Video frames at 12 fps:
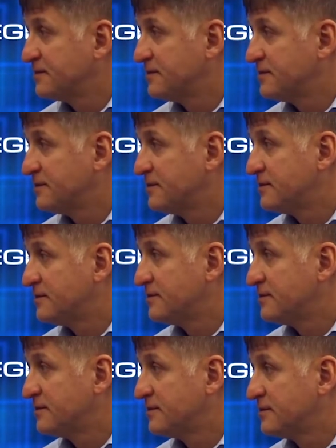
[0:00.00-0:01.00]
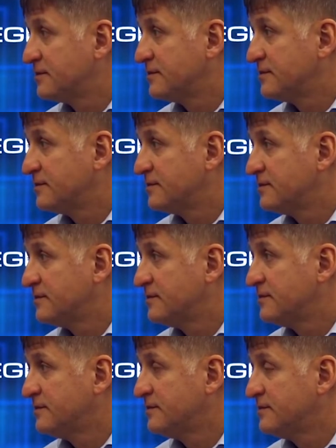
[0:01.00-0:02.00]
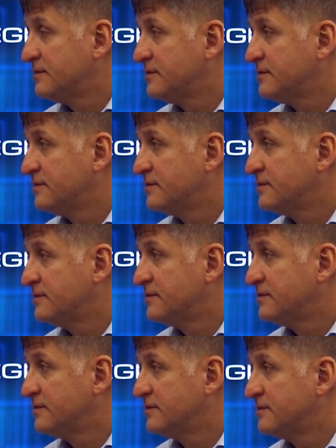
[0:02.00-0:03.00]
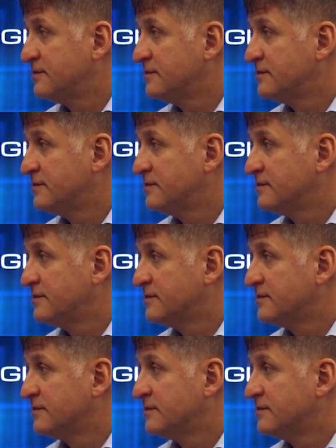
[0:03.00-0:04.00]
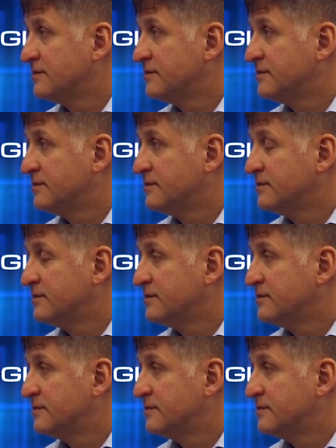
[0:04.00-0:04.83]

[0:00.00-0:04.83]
No words are spoken by the person on screen.